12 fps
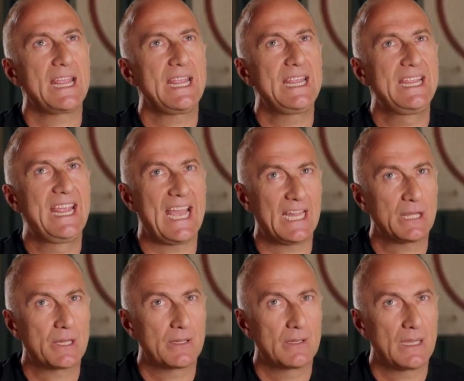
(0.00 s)
he
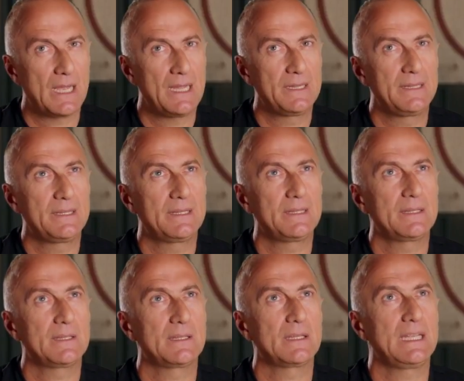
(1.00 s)
get
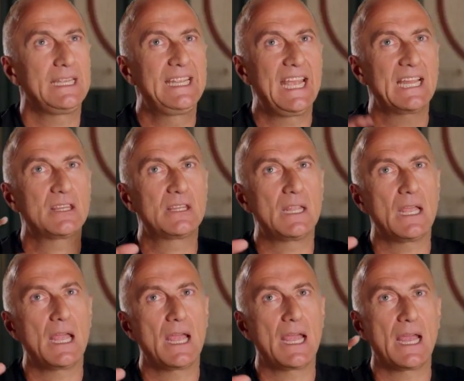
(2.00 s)
and he get
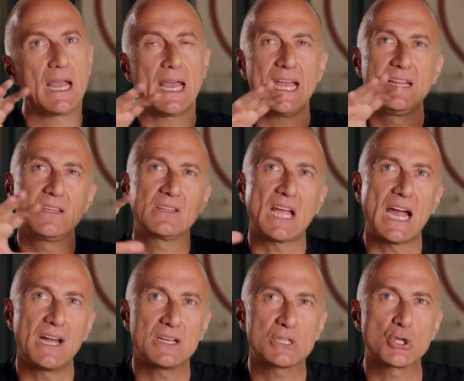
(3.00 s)
the
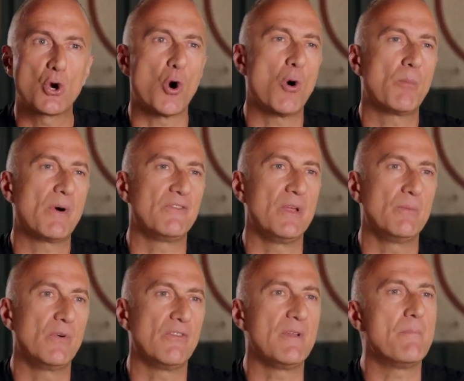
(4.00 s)
entire scope of the
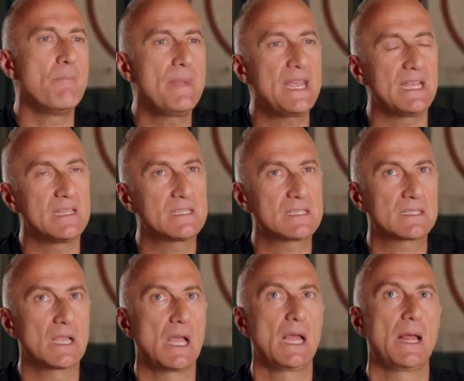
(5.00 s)
movie.
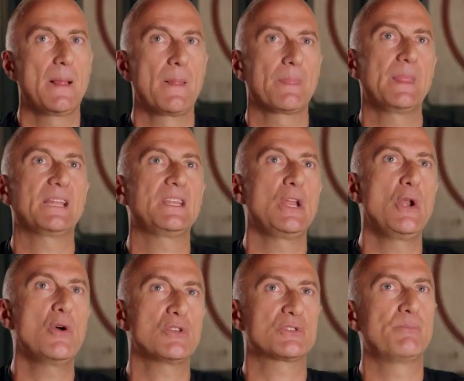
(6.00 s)
Means that he
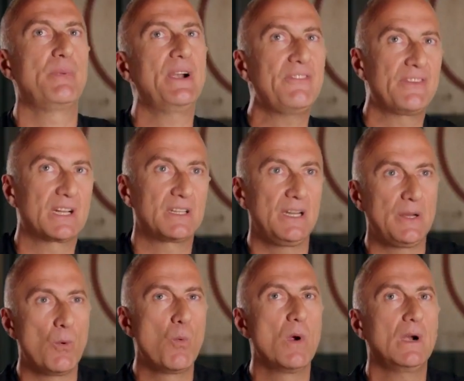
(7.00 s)
knows perfectly
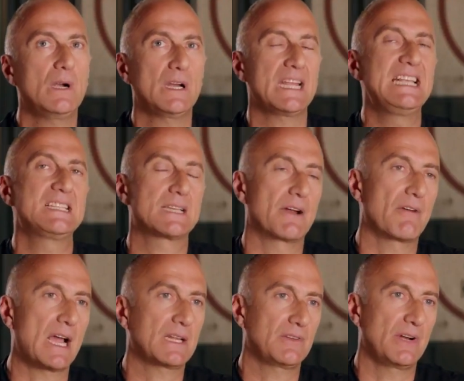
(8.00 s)
where his
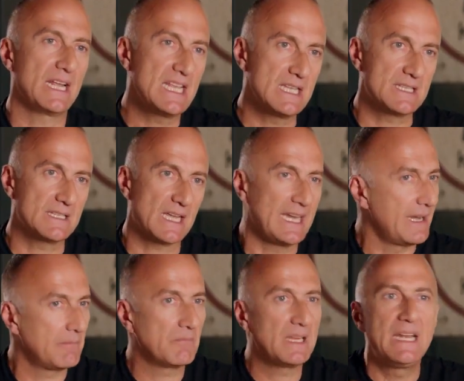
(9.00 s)
character is
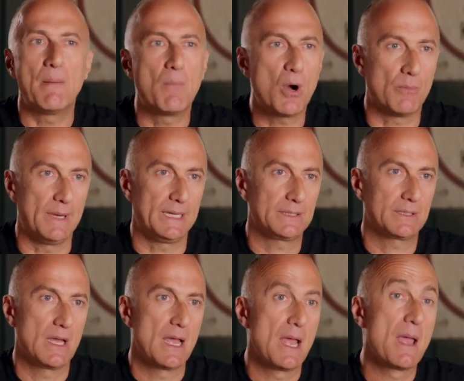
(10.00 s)
in, in a moment,
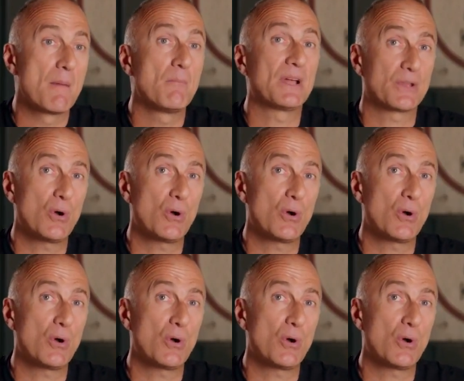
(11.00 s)
but